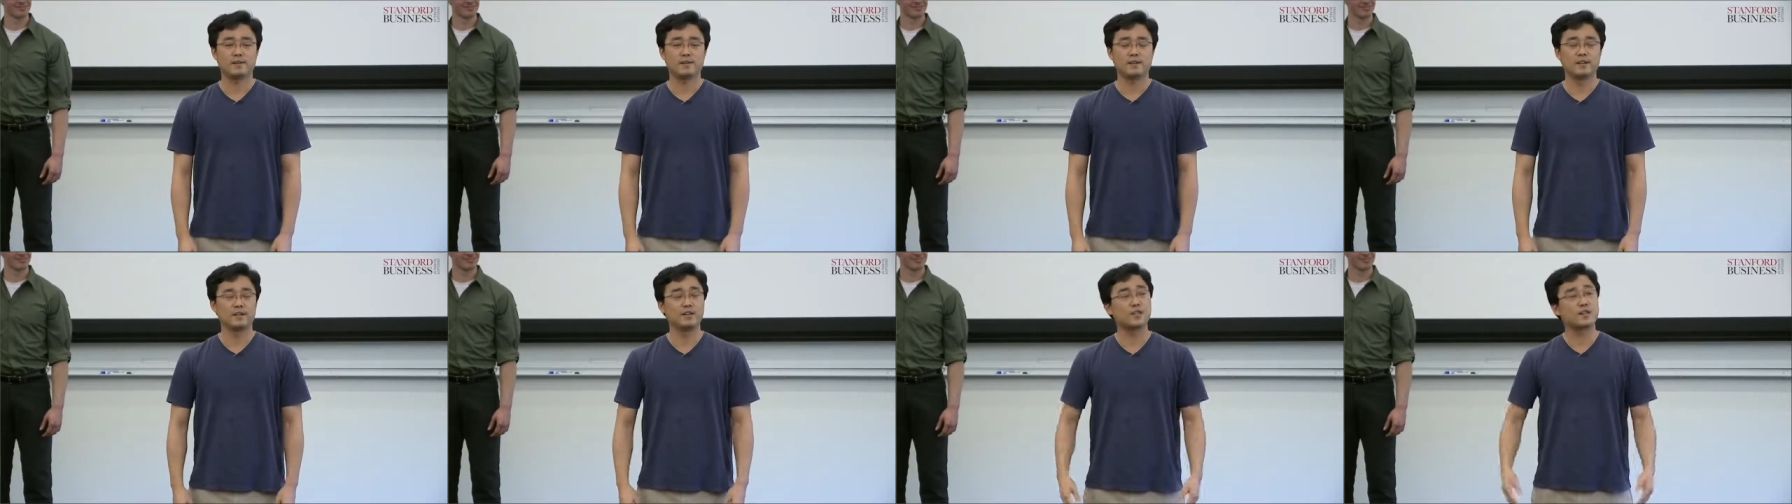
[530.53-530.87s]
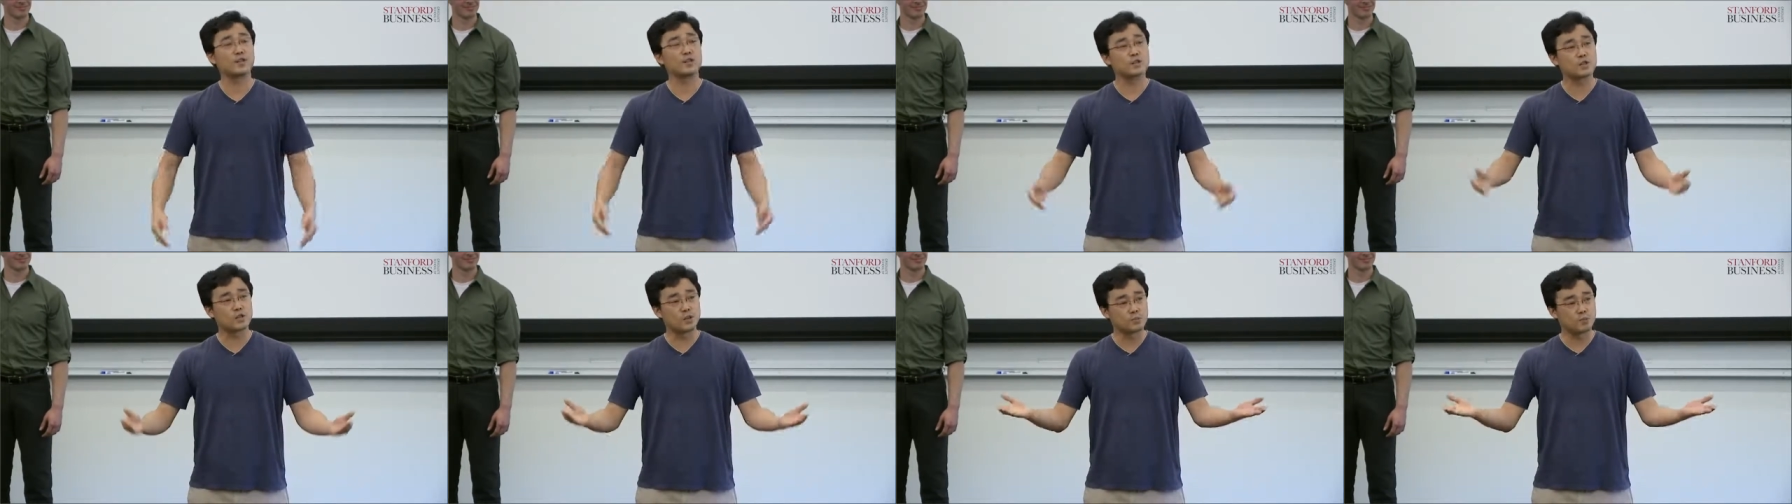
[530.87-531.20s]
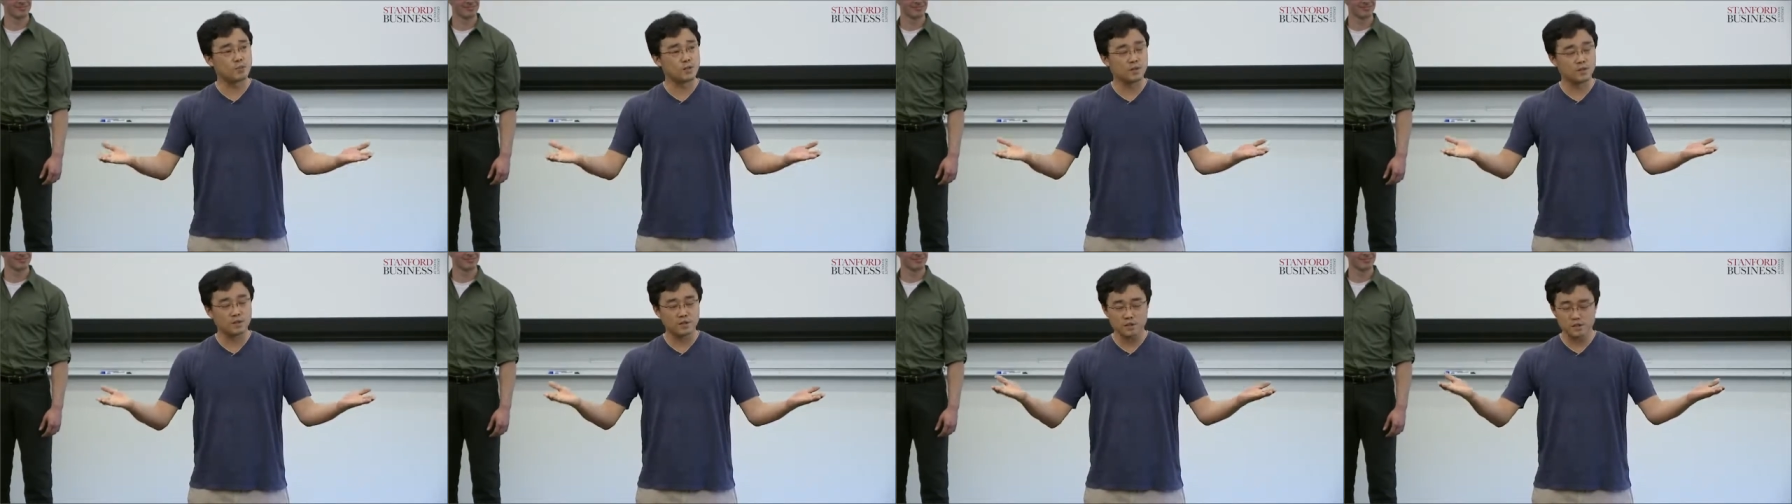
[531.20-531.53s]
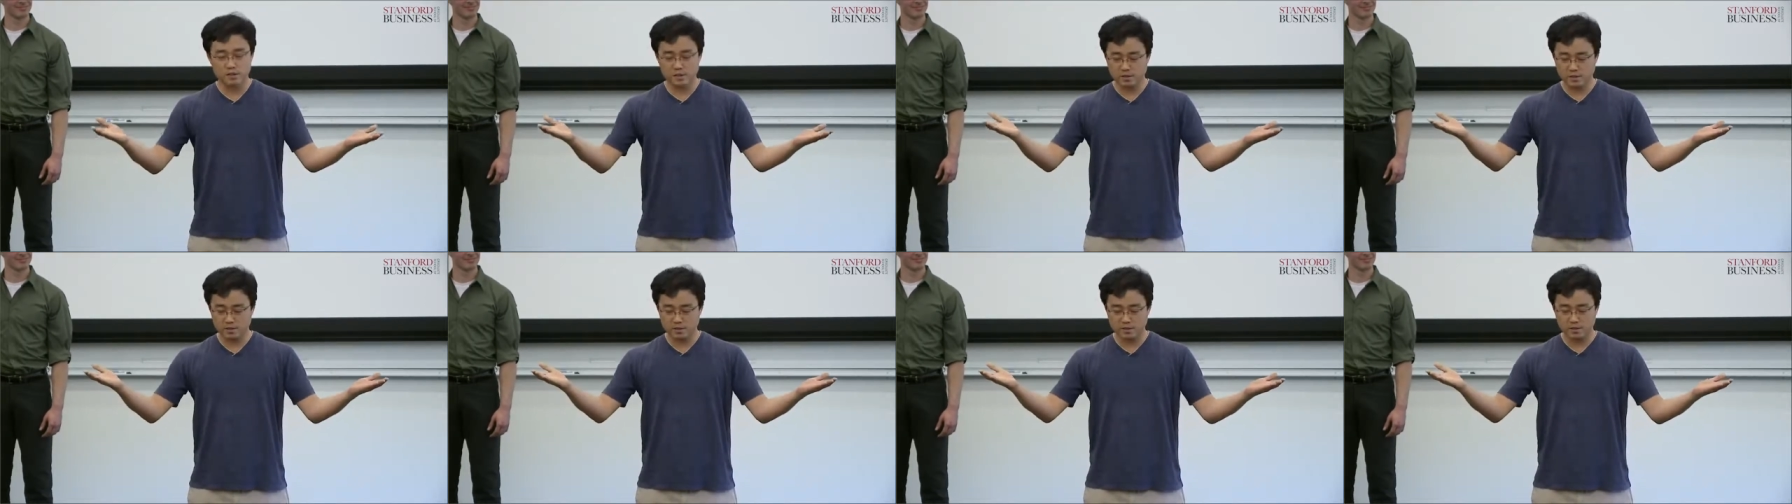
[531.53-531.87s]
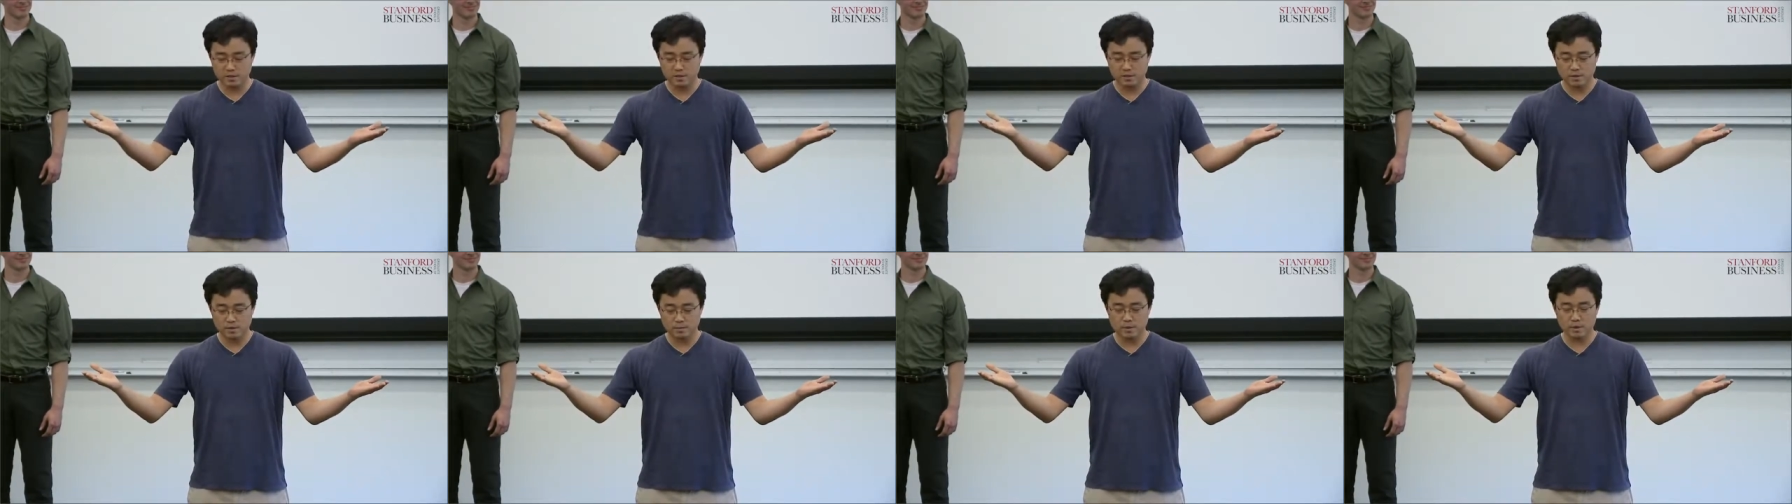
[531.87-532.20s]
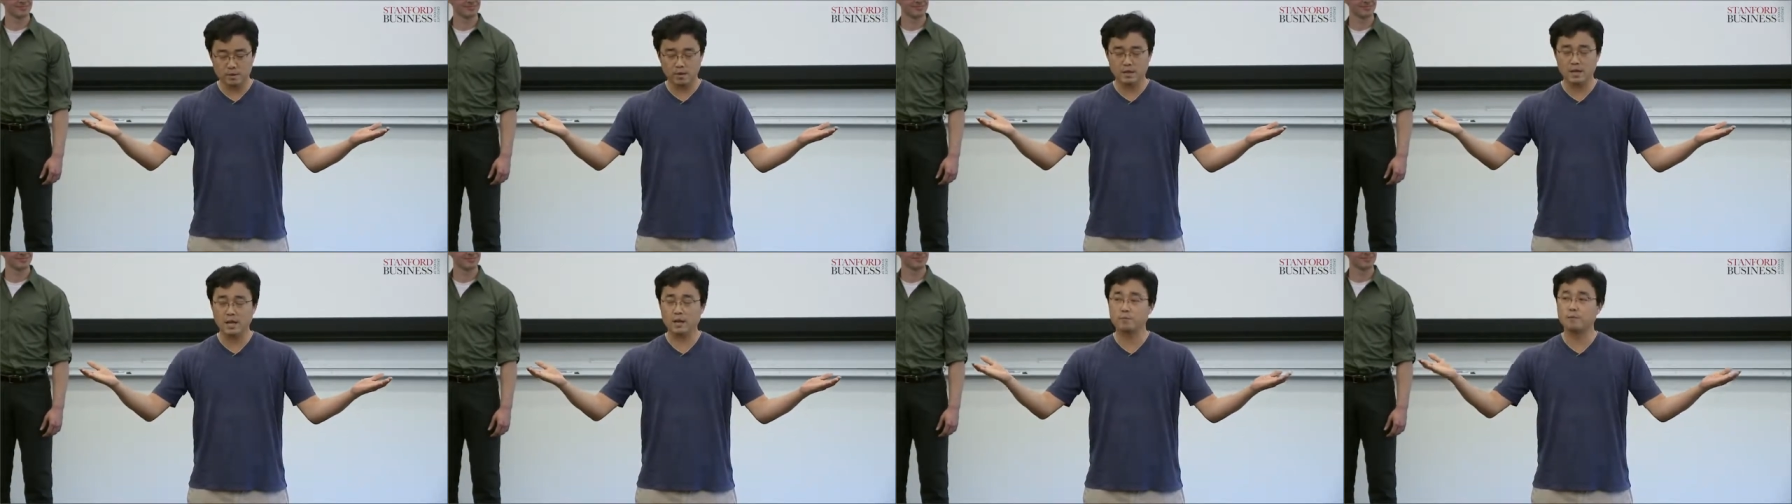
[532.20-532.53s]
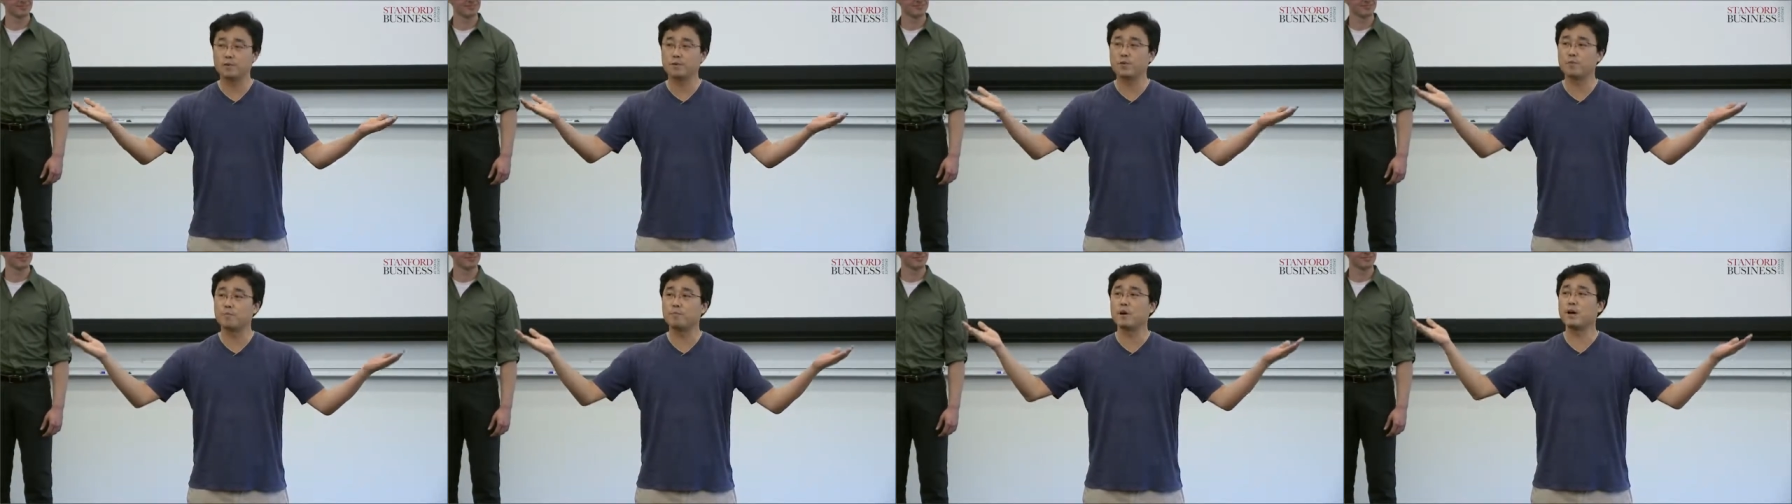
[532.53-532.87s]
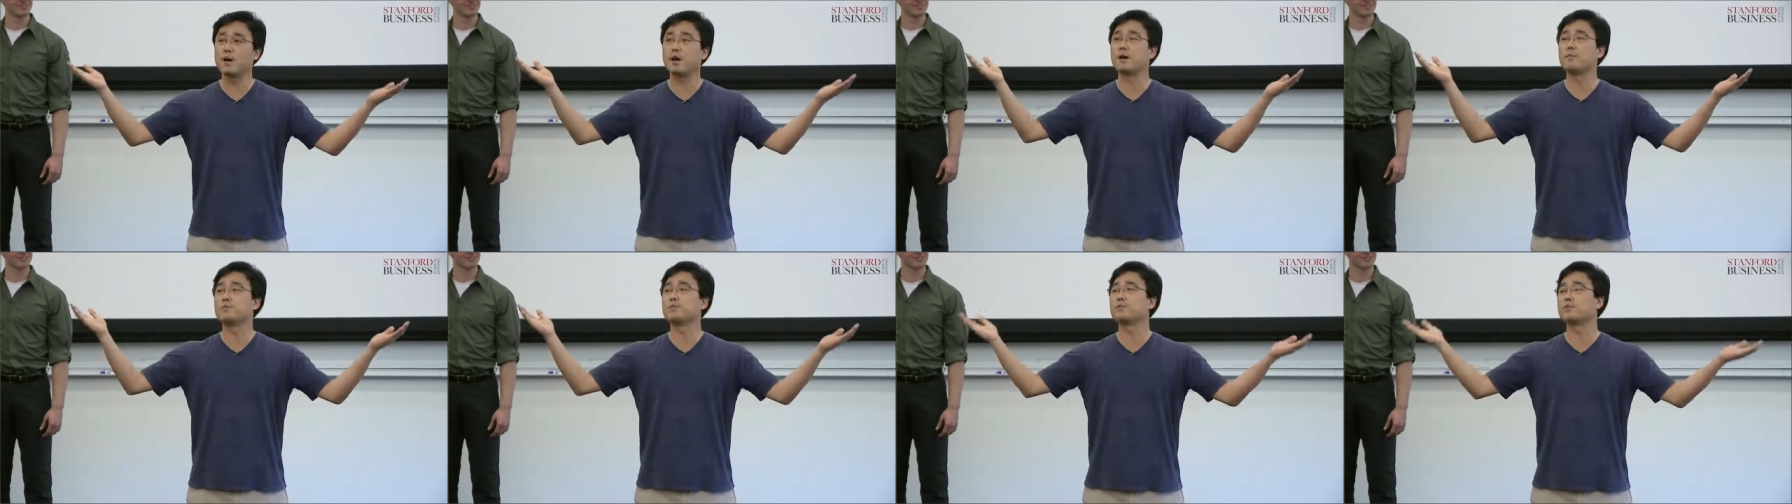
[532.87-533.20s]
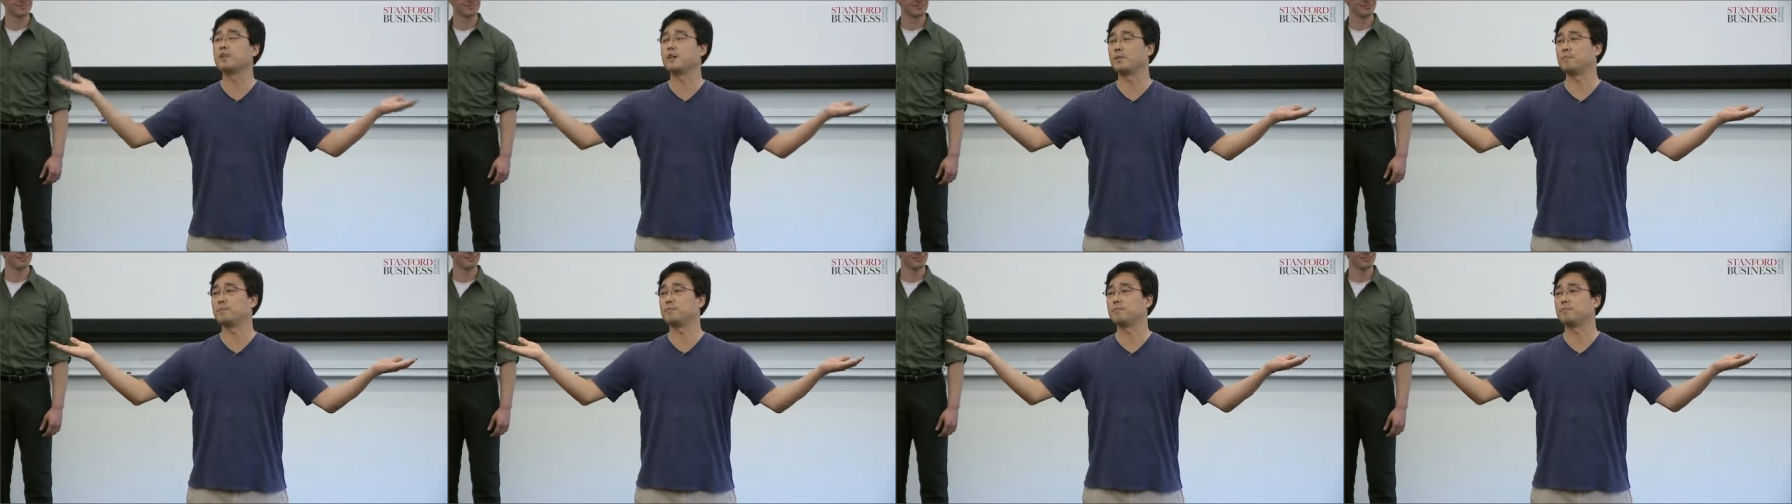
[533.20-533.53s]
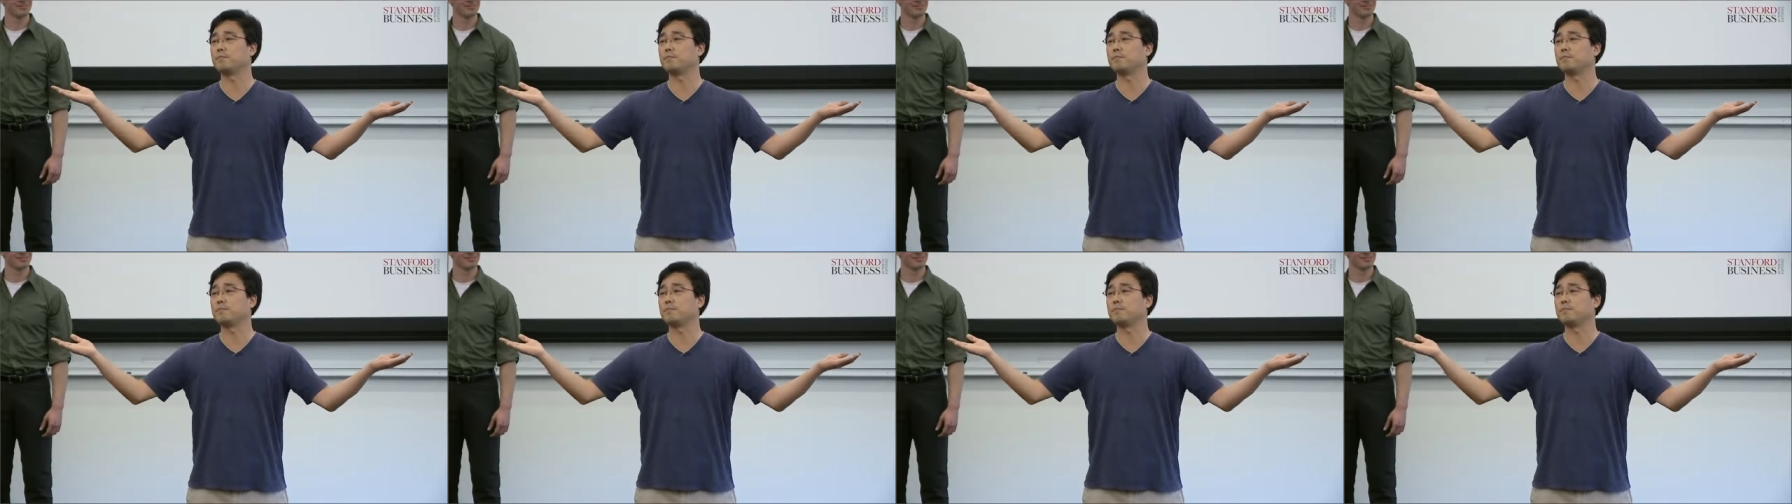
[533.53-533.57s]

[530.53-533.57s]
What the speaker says: Another subject is about having your palms up.